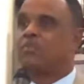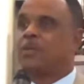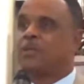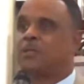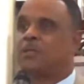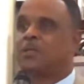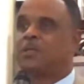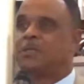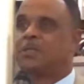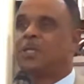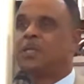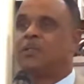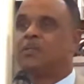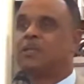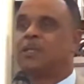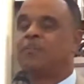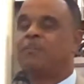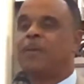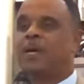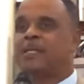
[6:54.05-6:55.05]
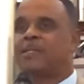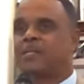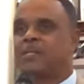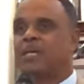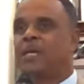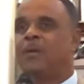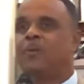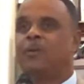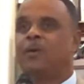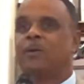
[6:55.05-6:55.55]
much attention by
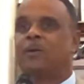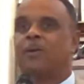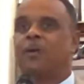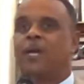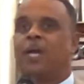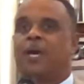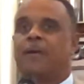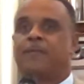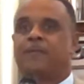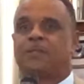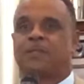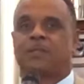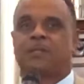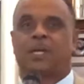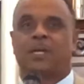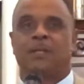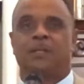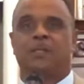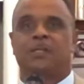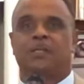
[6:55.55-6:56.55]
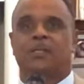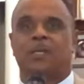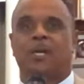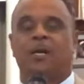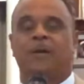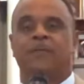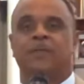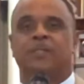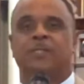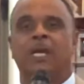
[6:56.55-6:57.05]
saying we're going to have a Sunday
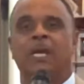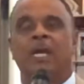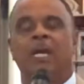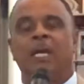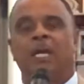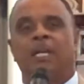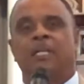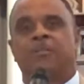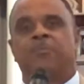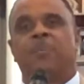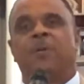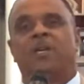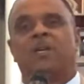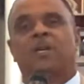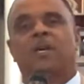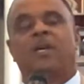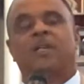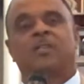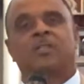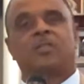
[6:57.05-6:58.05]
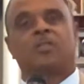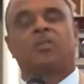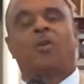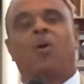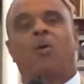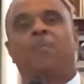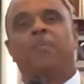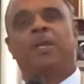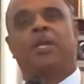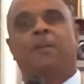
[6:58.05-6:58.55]
service is because
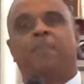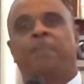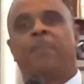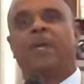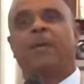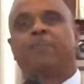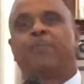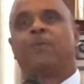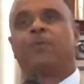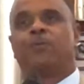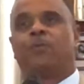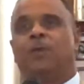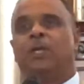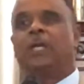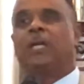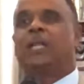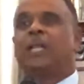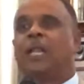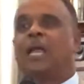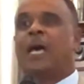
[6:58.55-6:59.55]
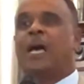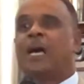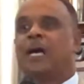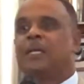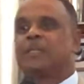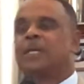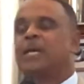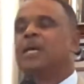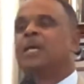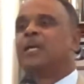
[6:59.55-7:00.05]
so many people
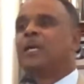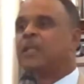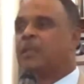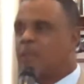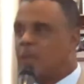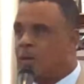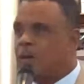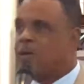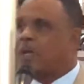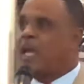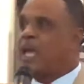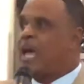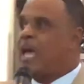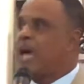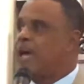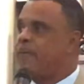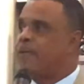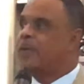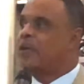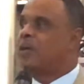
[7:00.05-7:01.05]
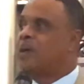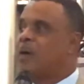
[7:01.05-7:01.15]
realize that though they have it